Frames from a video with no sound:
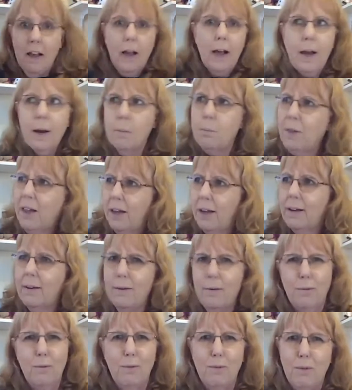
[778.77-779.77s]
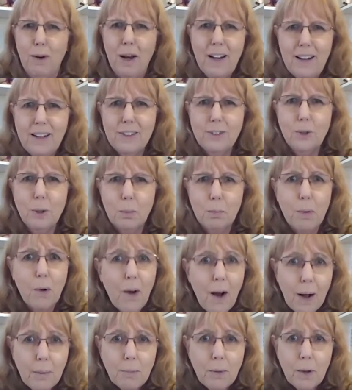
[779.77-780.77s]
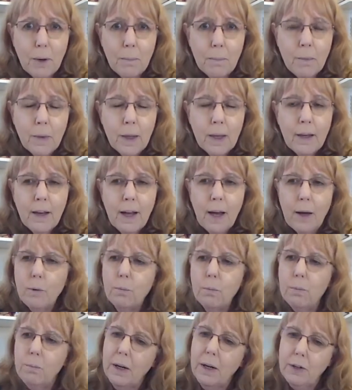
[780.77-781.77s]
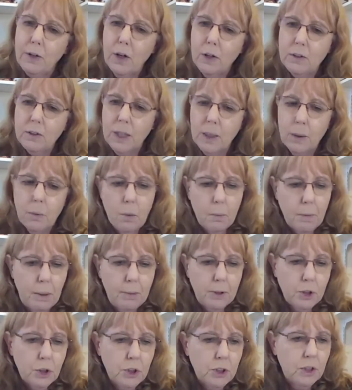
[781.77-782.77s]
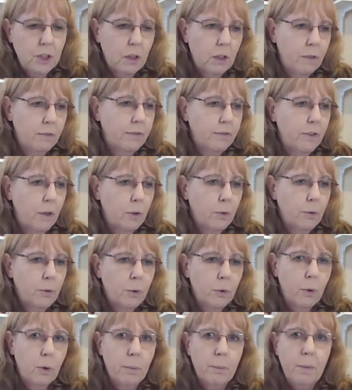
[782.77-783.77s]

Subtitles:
I'm like, what is her problem? And my daughter's like, well, maybe she's on the phone, or